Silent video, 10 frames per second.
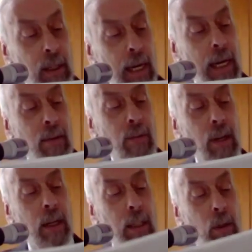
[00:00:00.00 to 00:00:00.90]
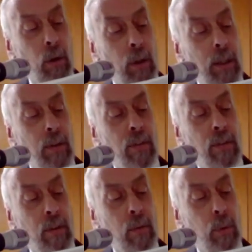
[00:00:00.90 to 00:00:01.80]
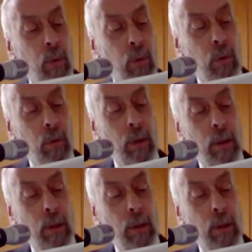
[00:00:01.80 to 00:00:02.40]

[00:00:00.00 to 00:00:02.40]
and Sarikoli Zivur,